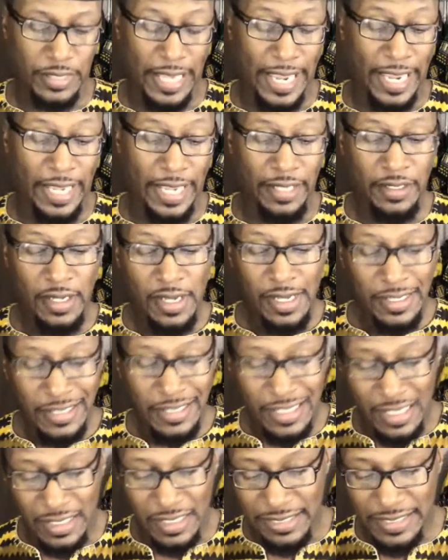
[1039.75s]
and
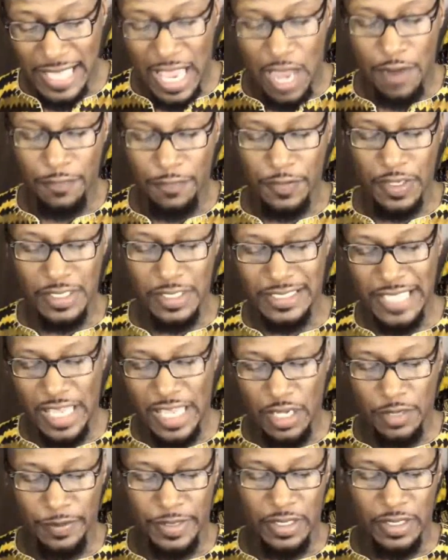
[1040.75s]
to the south, a
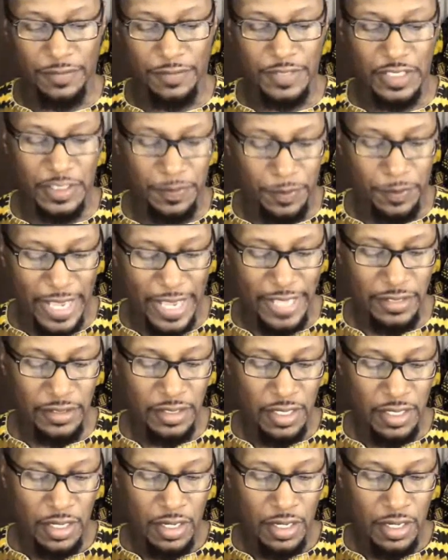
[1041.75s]
settlement of displaced